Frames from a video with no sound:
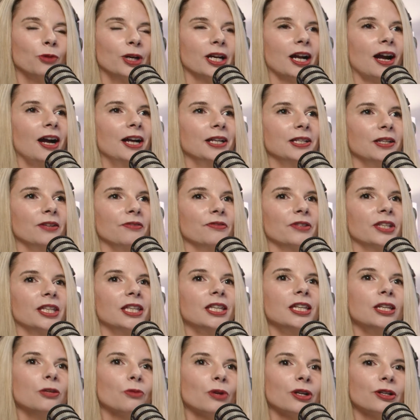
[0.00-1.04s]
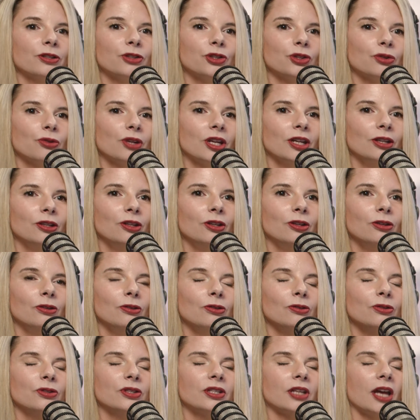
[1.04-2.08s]
what kind of keywords you can
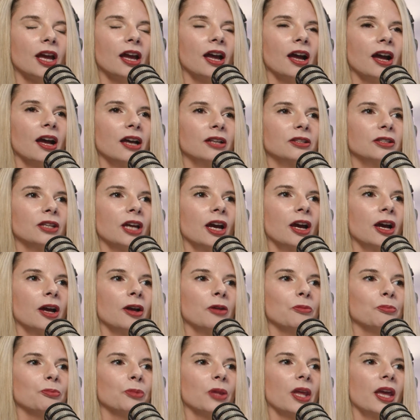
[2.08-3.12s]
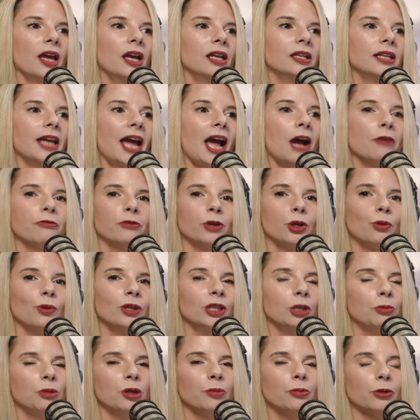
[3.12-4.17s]
use and how
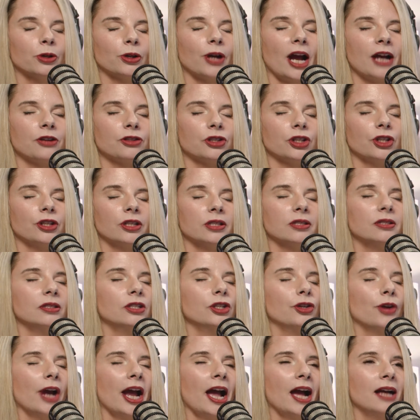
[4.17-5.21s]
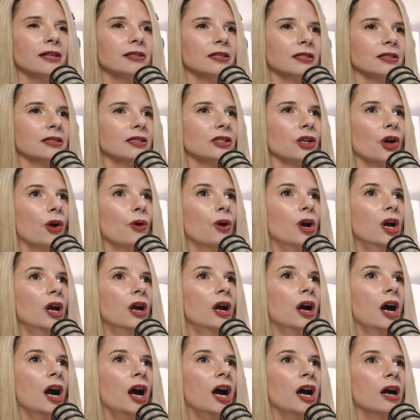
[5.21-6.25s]
frequently people are actually going to see your ads. And so
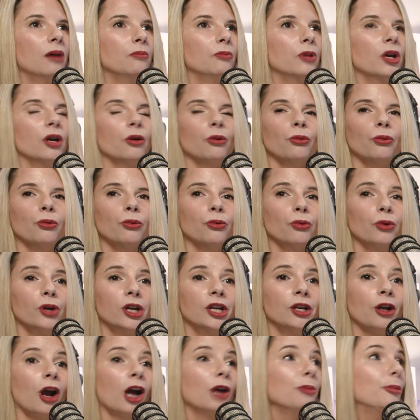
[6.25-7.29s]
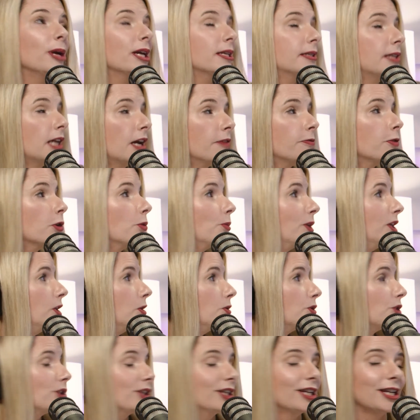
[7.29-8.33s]
in our best effort, we
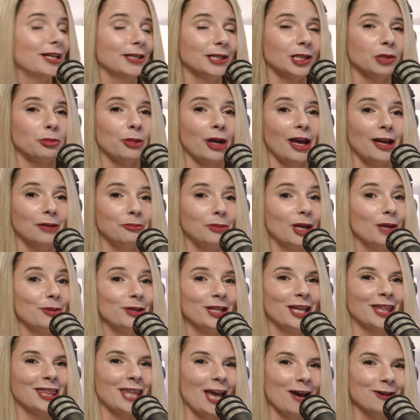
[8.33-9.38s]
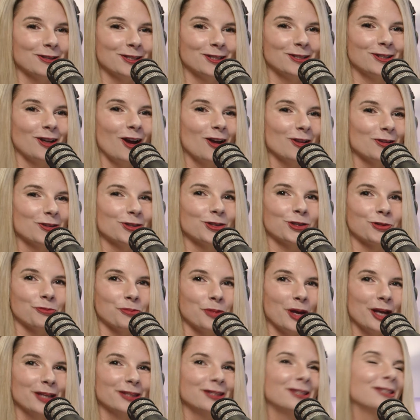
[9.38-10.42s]
usually can spend maybe $1,000 a
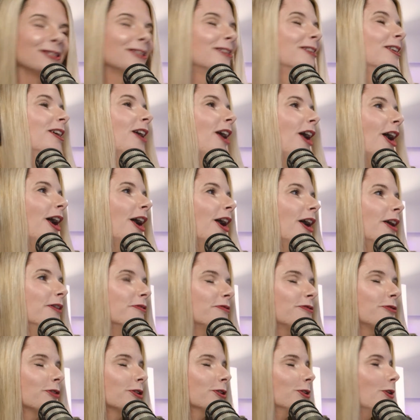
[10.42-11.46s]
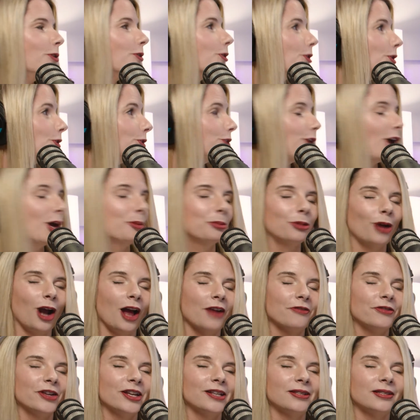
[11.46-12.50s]
month for local
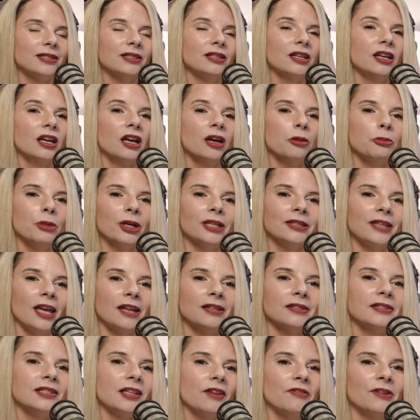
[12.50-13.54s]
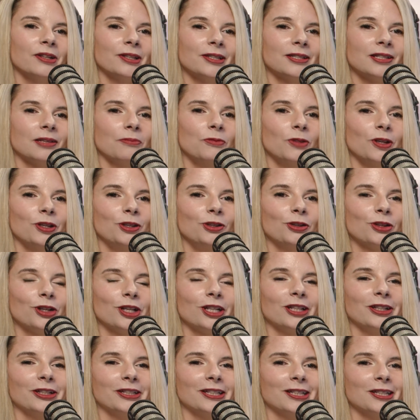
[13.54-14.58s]
nonprofits, but that is definitely something you
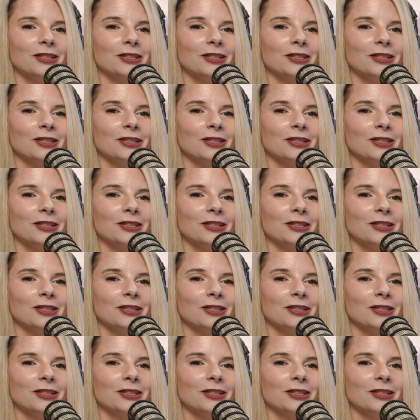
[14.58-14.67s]
could look